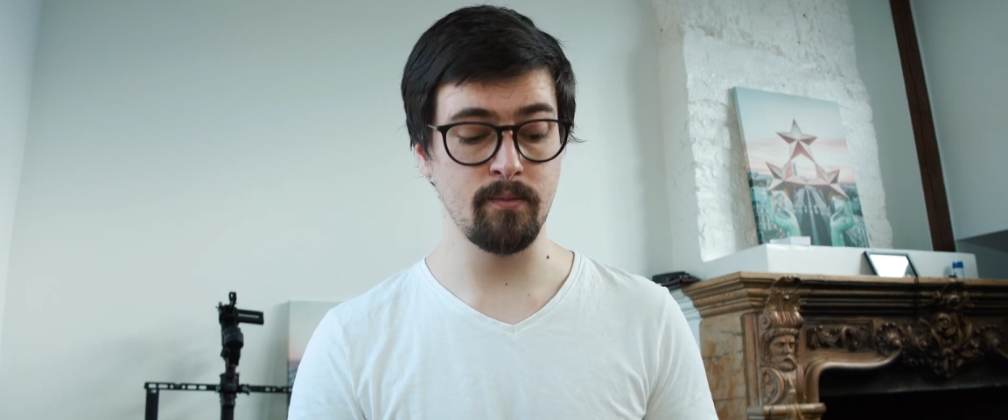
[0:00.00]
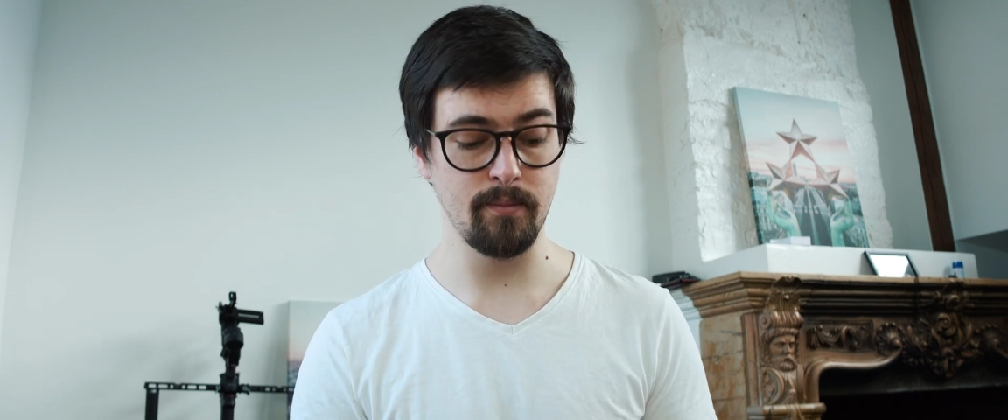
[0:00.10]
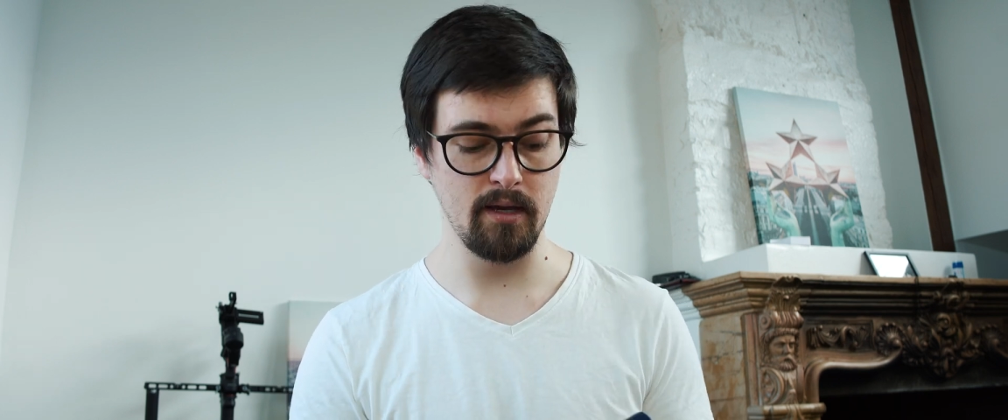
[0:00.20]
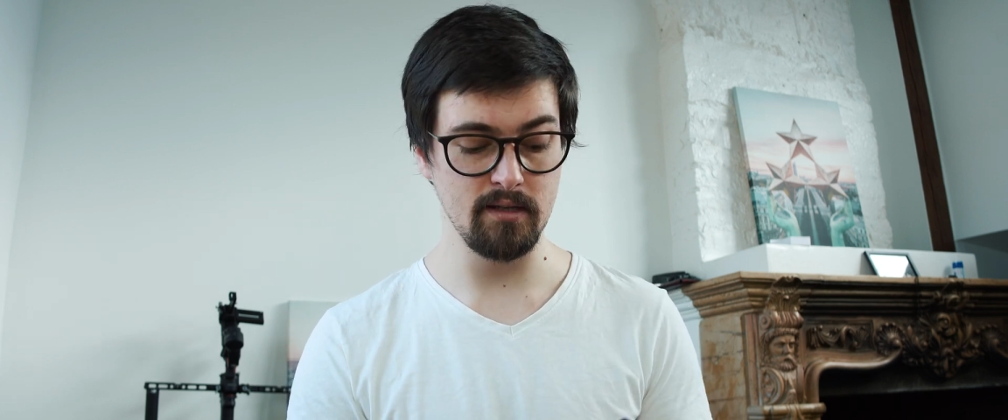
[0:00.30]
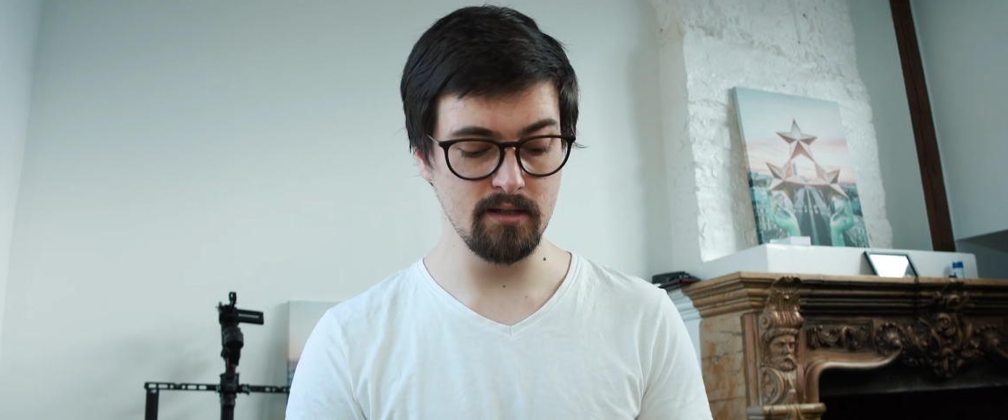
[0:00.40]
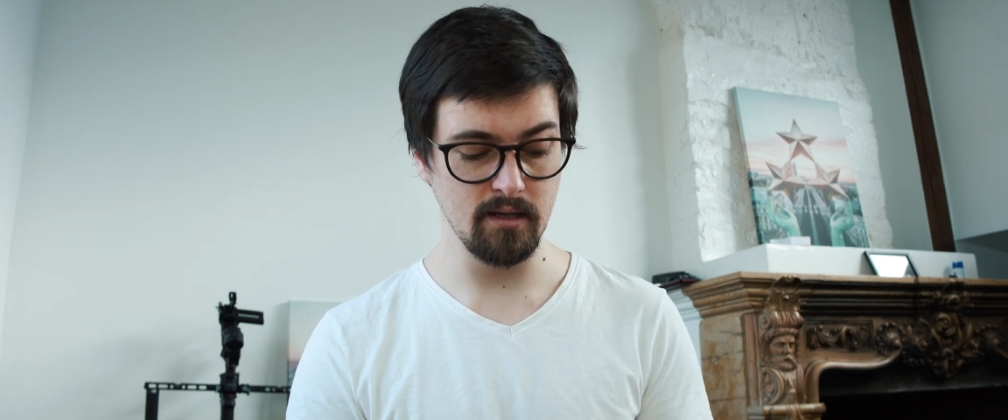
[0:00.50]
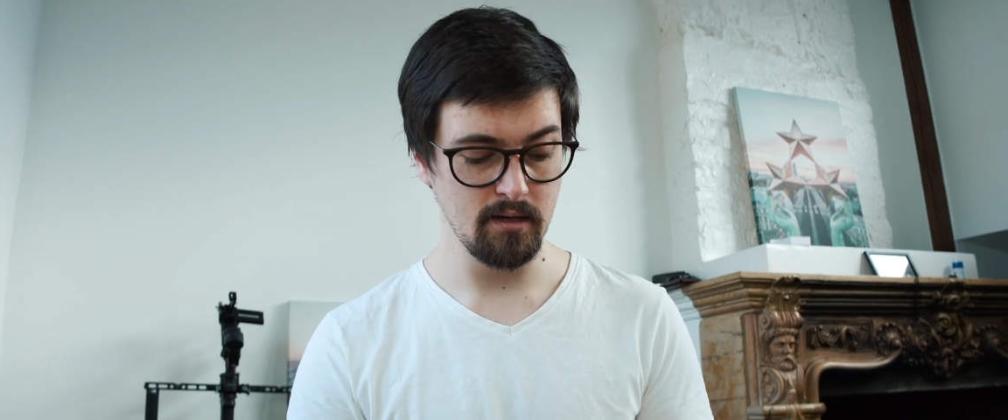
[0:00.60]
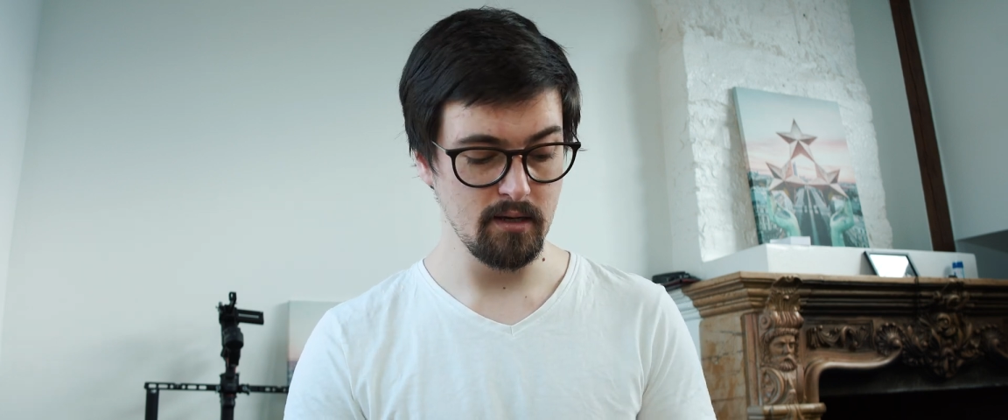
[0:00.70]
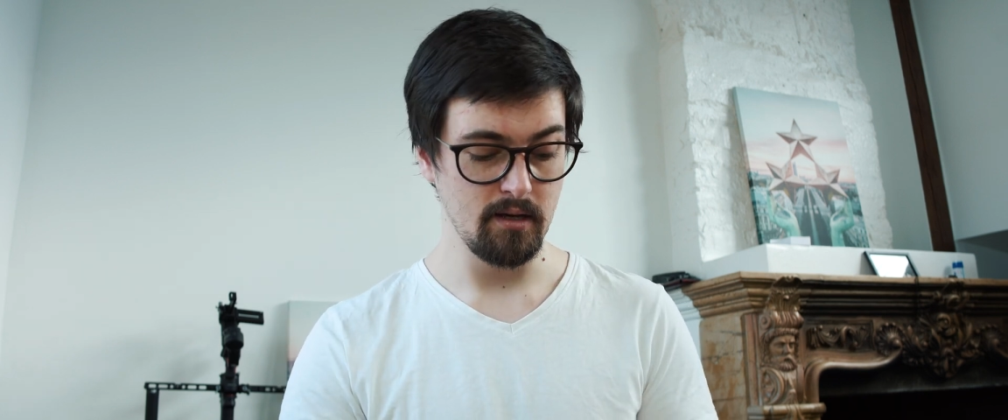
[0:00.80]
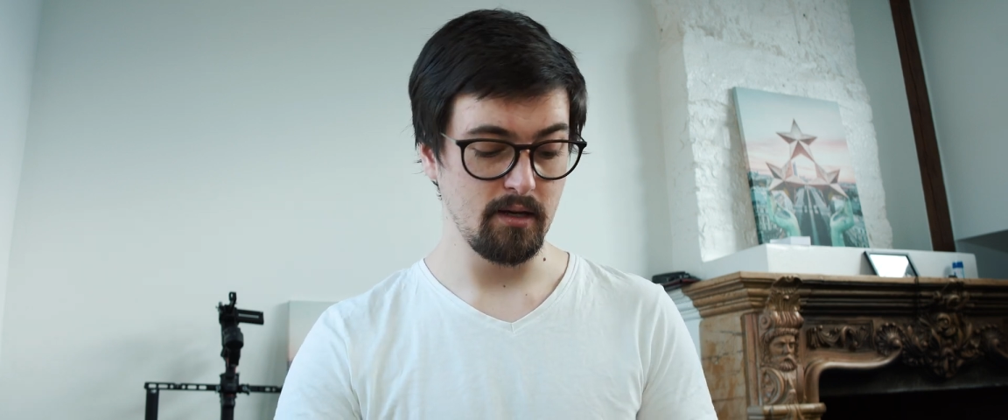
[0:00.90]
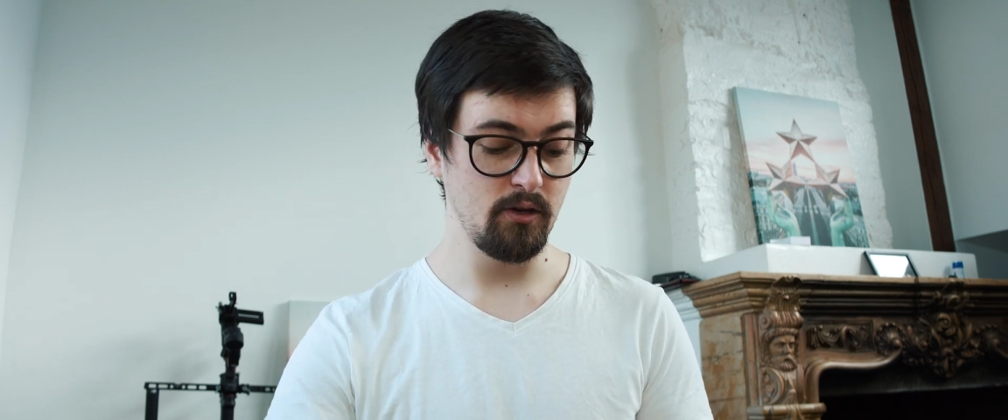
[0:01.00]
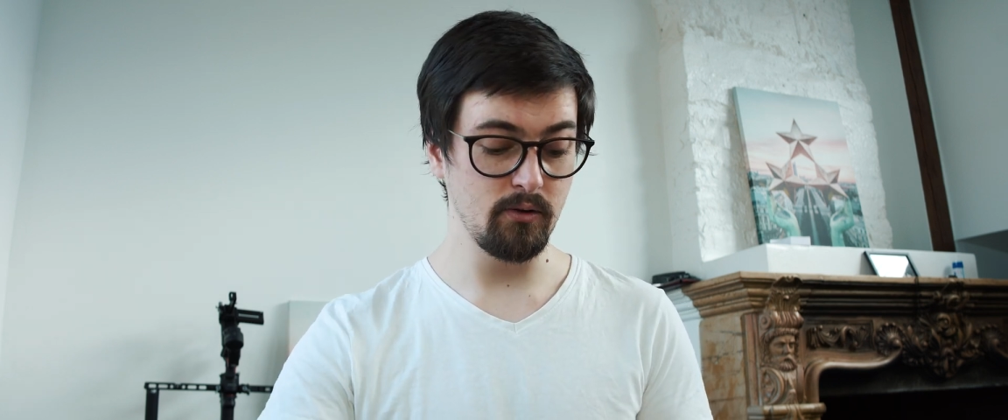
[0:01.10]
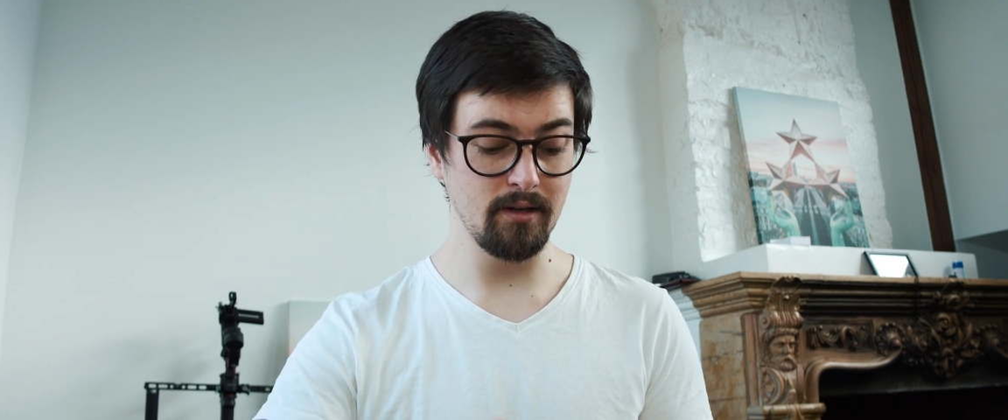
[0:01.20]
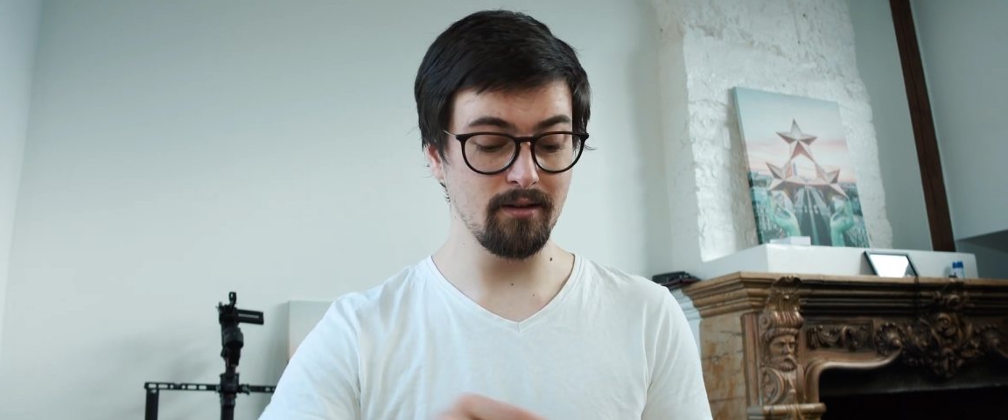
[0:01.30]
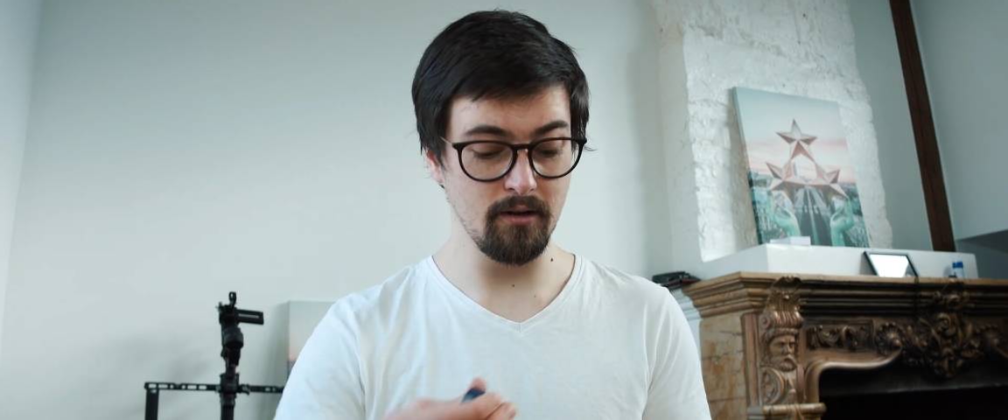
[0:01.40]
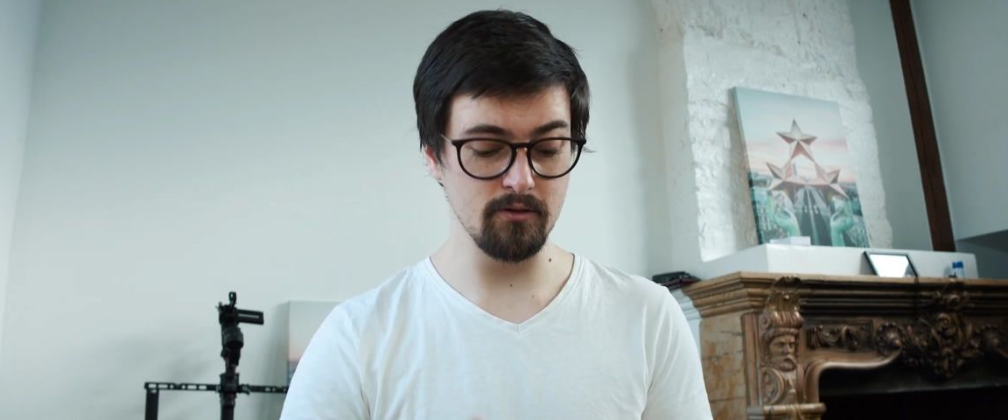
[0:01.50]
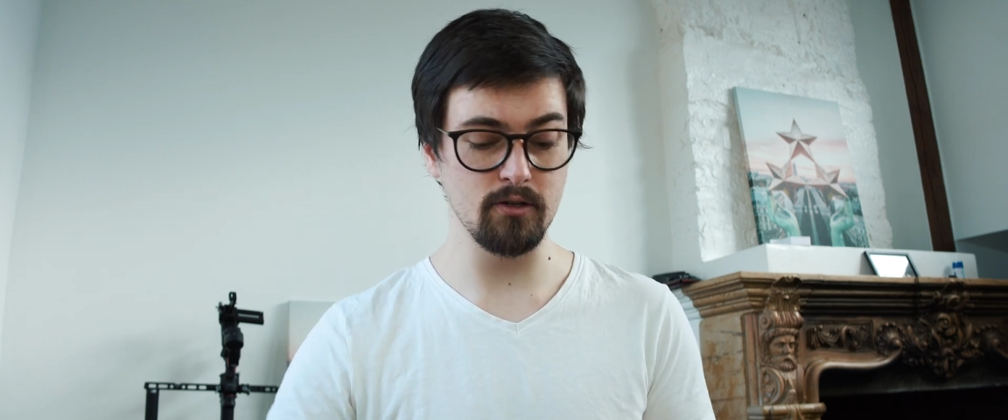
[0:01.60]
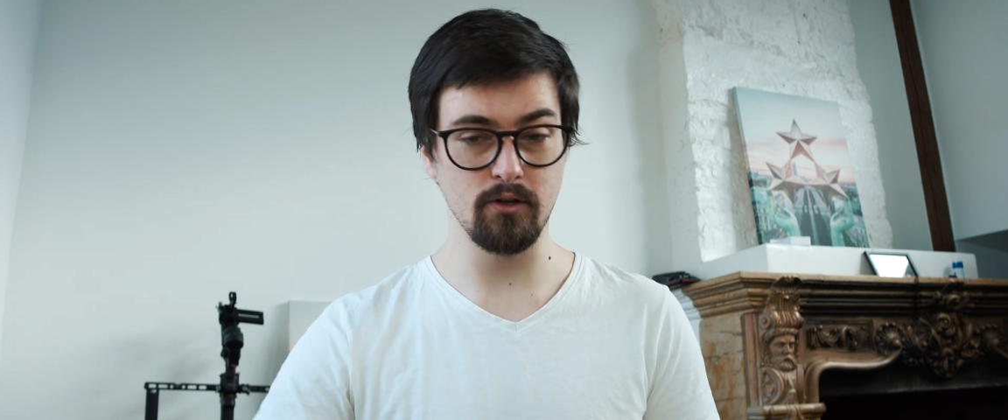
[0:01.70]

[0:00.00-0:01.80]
amazing. You can also